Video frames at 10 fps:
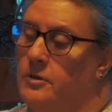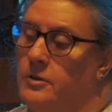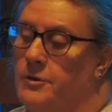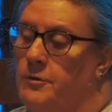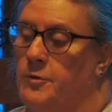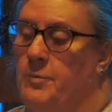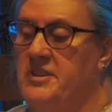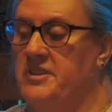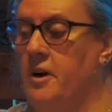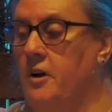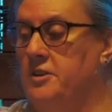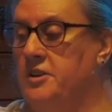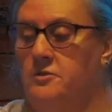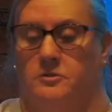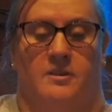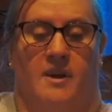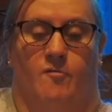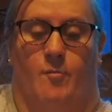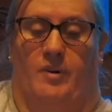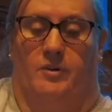the piece of card in your craft
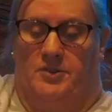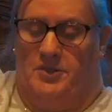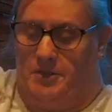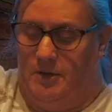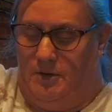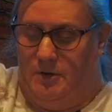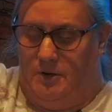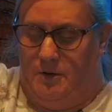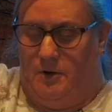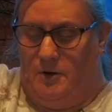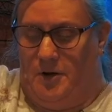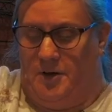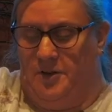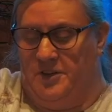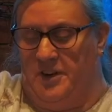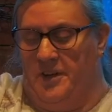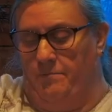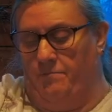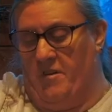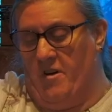box, I cut it
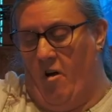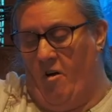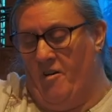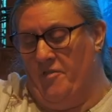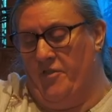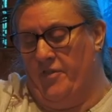in half.